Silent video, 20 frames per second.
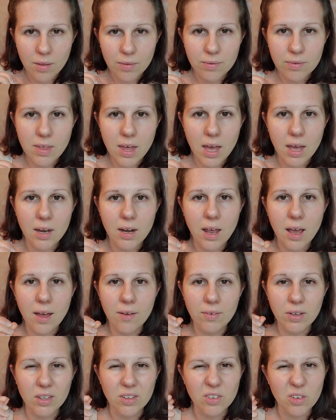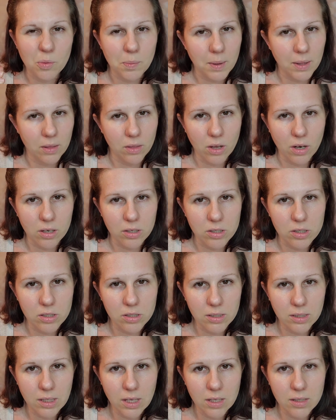than having a little bit larger
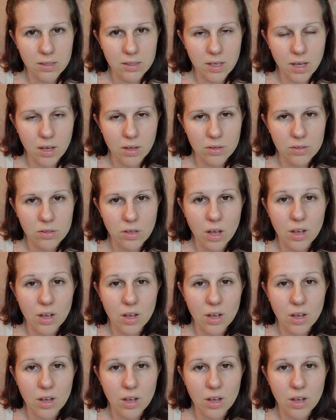skin cells.